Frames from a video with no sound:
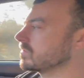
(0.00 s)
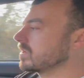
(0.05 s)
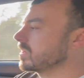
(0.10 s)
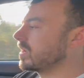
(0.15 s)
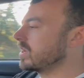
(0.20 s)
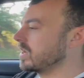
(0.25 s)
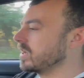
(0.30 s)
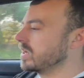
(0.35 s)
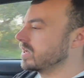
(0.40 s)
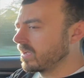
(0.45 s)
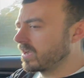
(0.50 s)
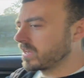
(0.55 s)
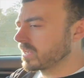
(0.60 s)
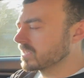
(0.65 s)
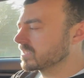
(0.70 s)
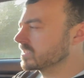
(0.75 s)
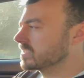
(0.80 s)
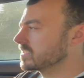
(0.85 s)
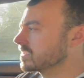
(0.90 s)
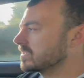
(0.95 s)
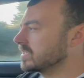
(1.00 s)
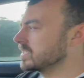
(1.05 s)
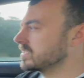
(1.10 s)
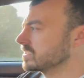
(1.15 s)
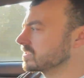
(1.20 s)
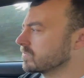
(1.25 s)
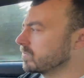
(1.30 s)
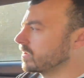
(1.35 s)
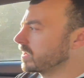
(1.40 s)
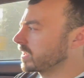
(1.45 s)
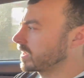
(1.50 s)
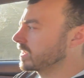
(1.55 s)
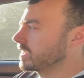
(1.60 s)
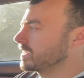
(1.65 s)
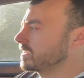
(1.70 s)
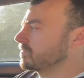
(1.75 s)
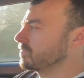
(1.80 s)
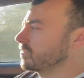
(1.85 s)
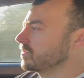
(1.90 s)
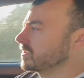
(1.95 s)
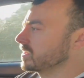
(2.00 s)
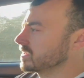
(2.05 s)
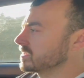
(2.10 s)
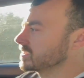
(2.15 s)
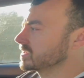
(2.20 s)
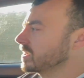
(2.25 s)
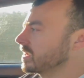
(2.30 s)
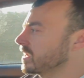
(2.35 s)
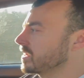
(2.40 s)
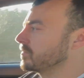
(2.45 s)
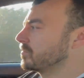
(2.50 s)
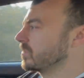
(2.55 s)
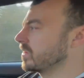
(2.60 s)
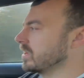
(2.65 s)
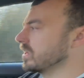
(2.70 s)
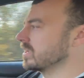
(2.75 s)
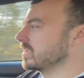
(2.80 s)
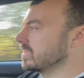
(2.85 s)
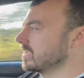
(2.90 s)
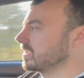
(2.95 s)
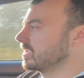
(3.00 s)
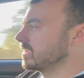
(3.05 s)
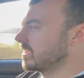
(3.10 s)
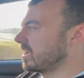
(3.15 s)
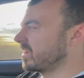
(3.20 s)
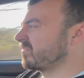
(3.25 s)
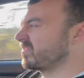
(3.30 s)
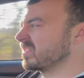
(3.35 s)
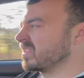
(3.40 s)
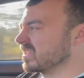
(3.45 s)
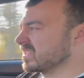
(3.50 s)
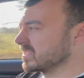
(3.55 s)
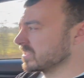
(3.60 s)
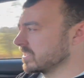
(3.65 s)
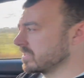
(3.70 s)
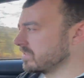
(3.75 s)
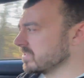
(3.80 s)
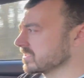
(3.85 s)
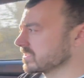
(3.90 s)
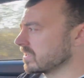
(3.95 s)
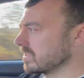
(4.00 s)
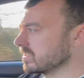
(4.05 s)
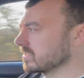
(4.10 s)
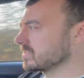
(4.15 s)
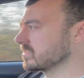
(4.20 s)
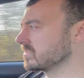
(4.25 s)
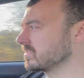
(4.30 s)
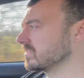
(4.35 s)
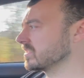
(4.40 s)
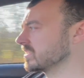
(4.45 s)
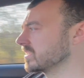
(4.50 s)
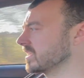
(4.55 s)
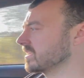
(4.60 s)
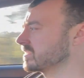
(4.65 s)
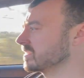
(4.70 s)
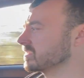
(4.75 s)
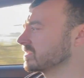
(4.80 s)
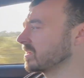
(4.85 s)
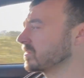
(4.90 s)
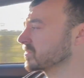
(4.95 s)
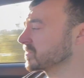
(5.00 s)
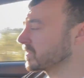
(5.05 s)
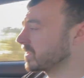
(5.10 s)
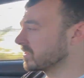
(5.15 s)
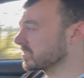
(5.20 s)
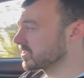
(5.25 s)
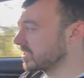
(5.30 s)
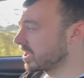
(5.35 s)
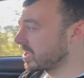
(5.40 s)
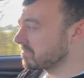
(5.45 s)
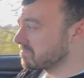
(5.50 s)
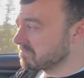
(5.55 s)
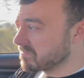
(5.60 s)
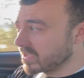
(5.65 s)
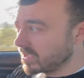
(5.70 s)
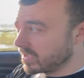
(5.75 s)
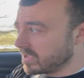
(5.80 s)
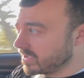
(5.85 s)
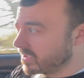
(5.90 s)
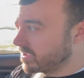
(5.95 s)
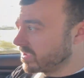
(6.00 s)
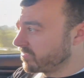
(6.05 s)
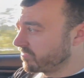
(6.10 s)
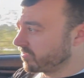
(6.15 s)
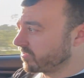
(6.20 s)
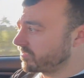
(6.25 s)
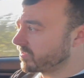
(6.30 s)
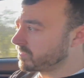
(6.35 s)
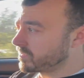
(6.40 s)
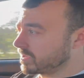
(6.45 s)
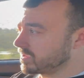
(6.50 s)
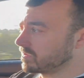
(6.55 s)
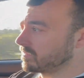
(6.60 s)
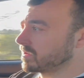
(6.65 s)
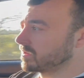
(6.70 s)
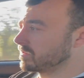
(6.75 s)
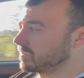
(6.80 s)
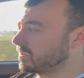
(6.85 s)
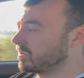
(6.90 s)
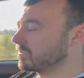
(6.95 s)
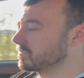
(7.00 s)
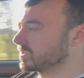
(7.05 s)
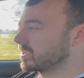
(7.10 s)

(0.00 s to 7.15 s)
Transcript: car. I guess this is quite a clean one inside, but I think the interior's kind of stood the test of time as well. So for a 15-year-old